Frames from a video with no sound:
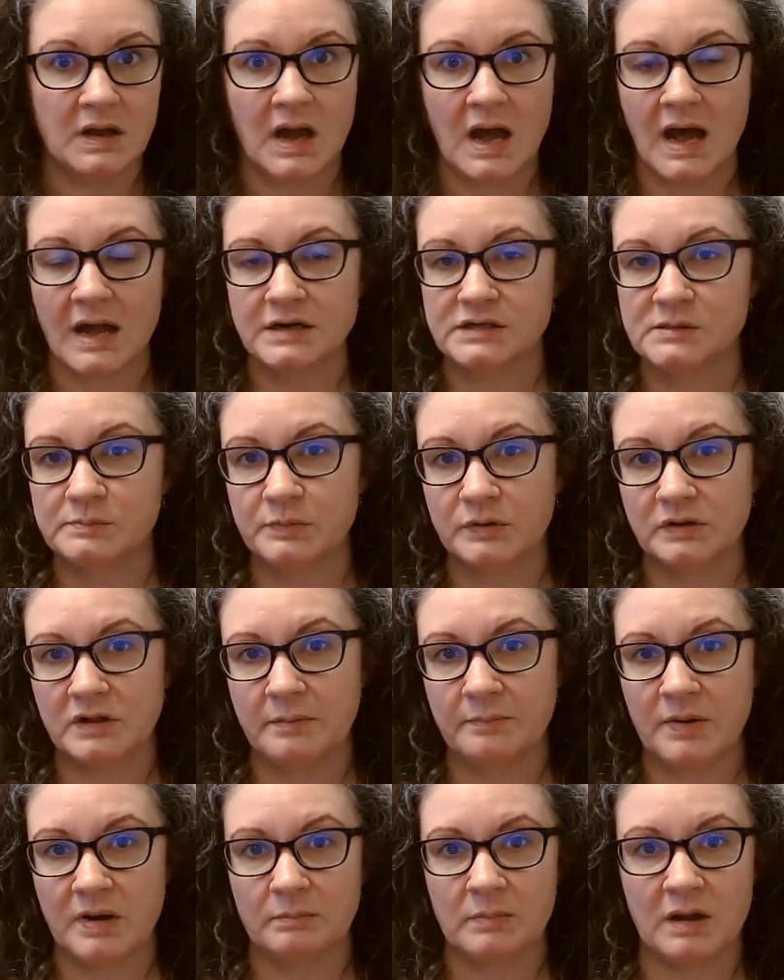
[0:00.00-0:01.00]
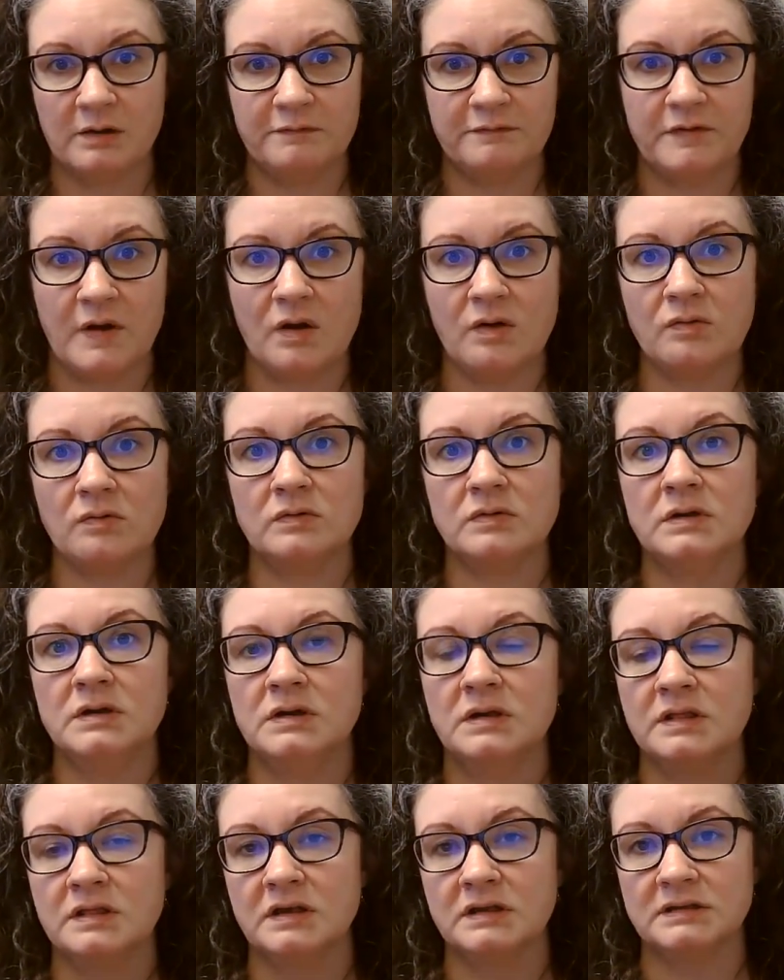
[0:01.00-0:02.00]
I just pull up on my phone
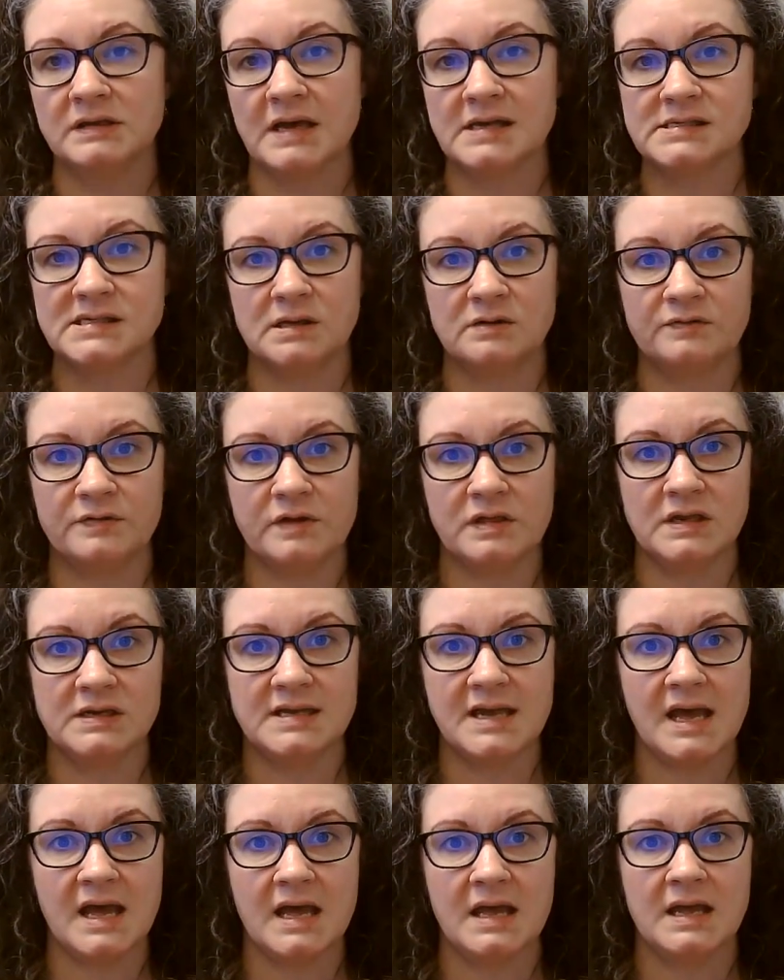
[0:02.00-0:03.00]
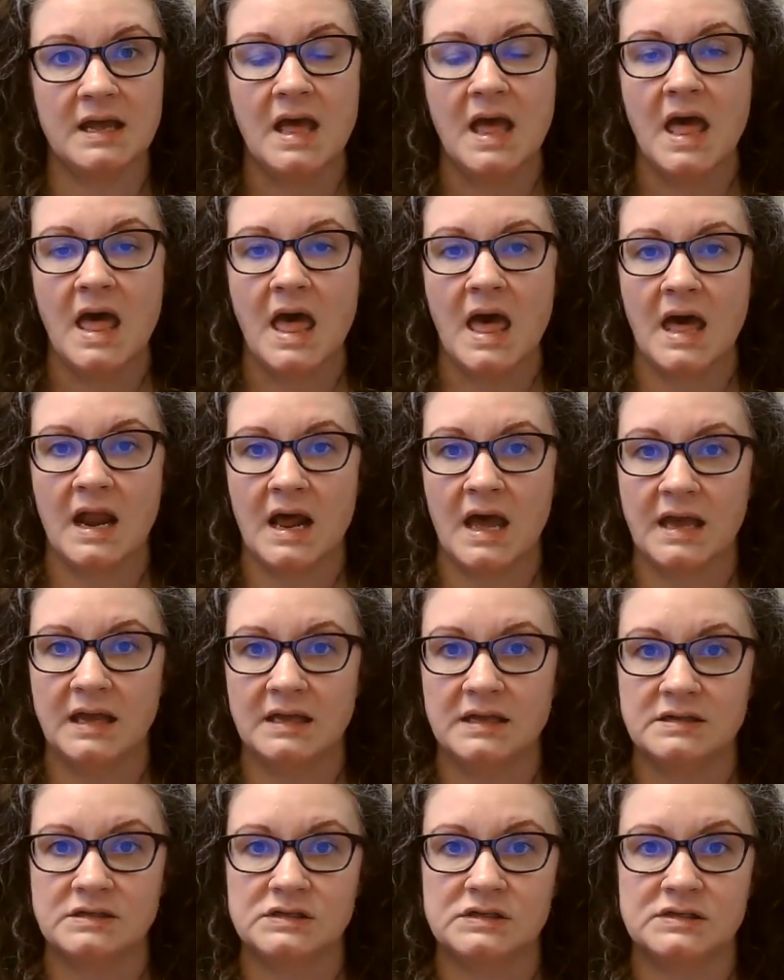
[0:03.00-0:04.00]
the lesson for the day, and I
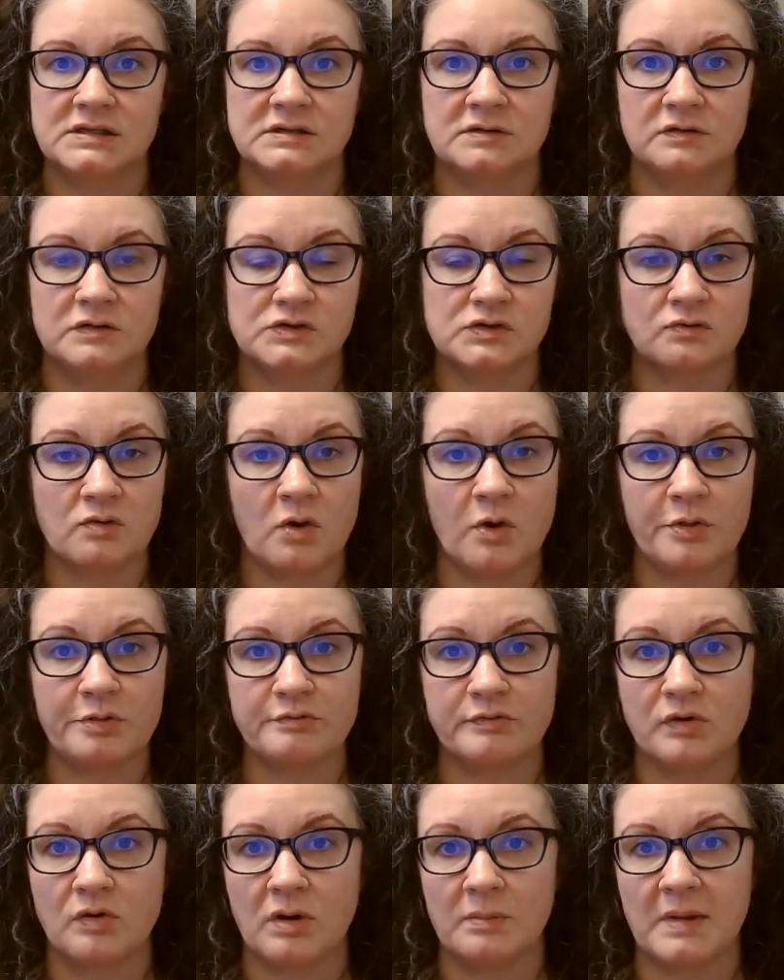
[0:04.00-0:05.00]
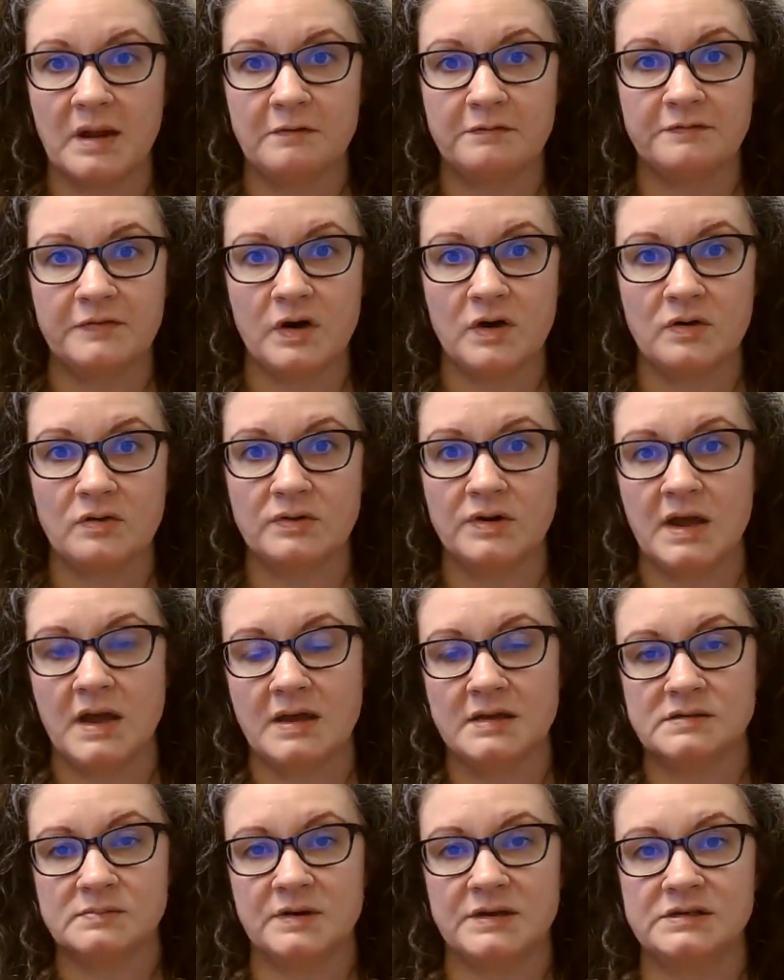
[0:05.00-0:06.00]
can scroll through on my phone
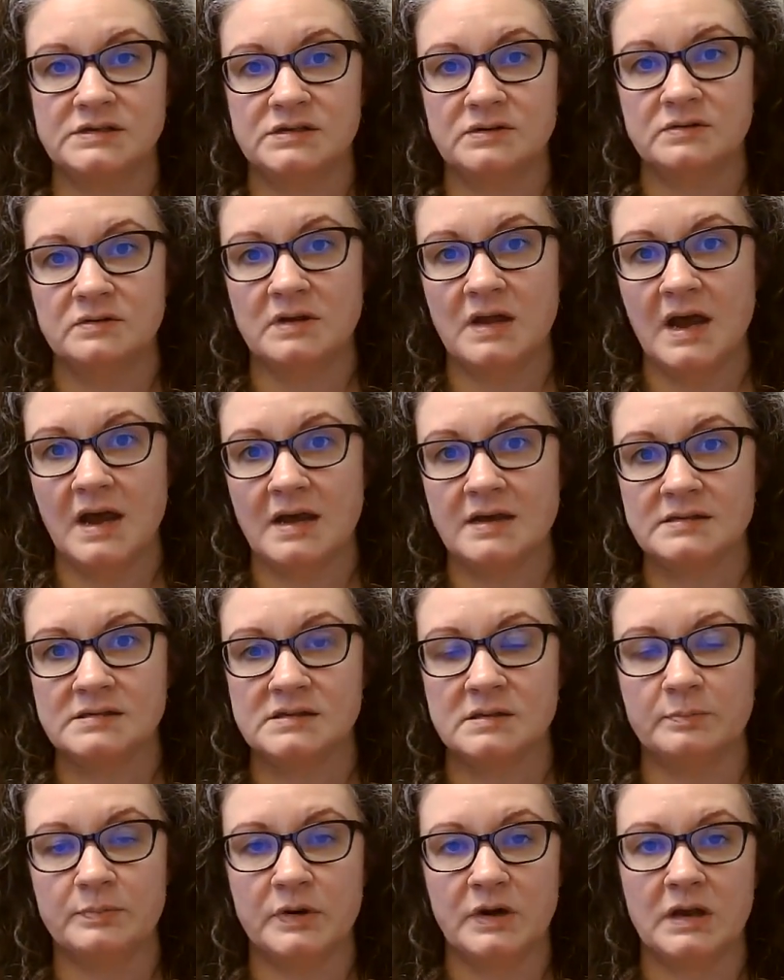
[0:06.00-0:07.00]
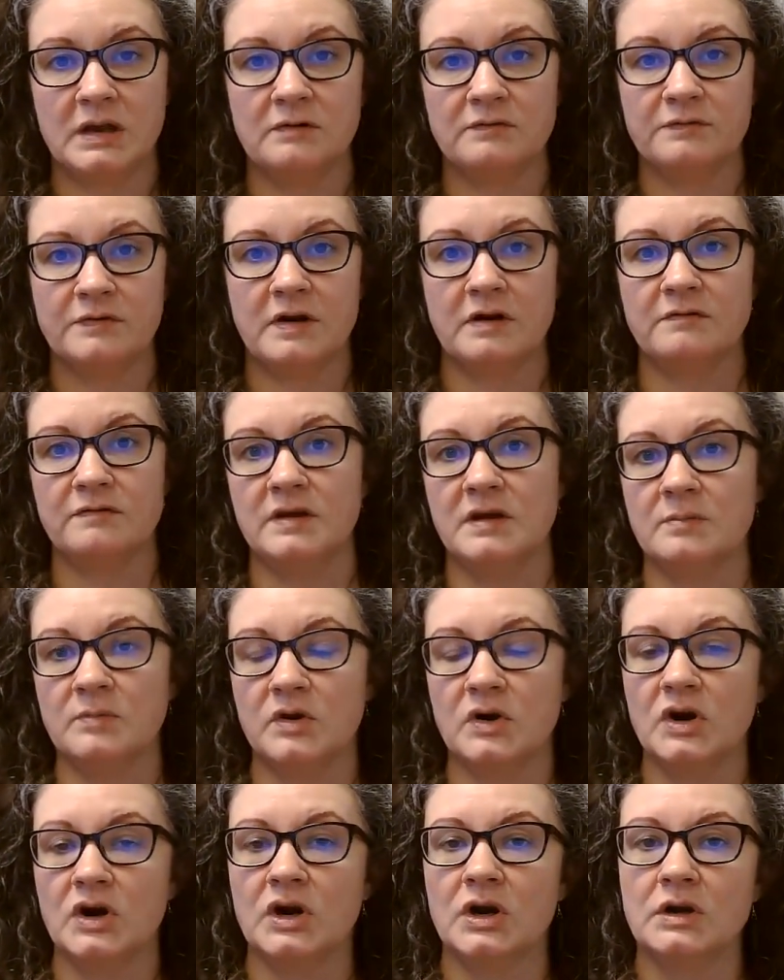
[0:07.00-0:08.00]
as my student has the book in front of him
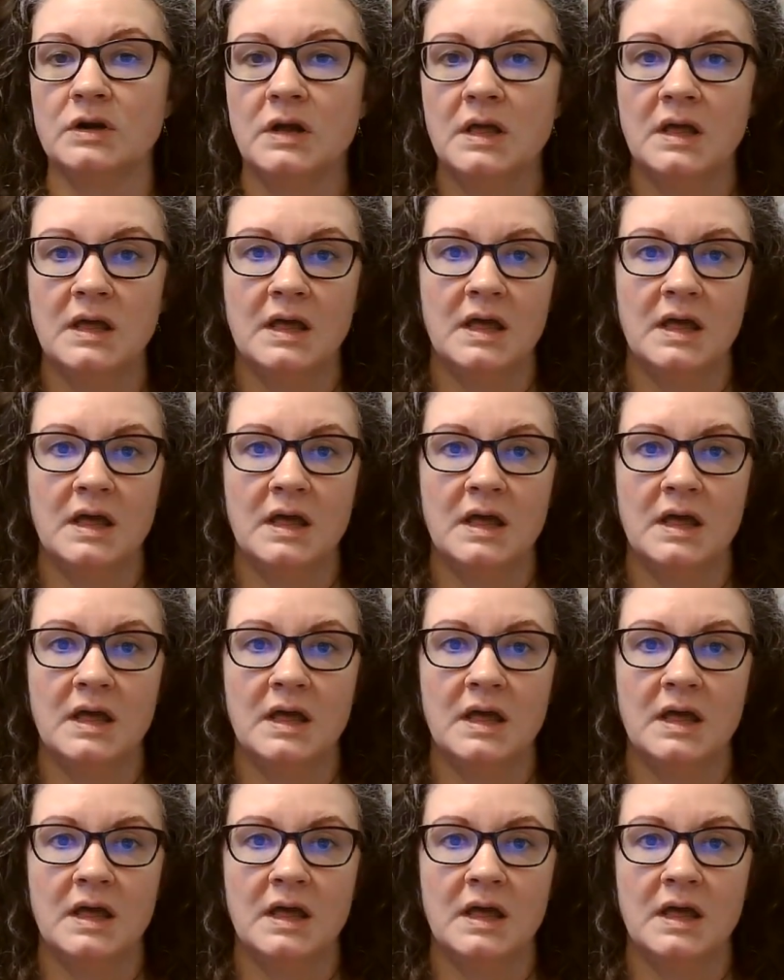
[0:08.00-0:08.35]
or her.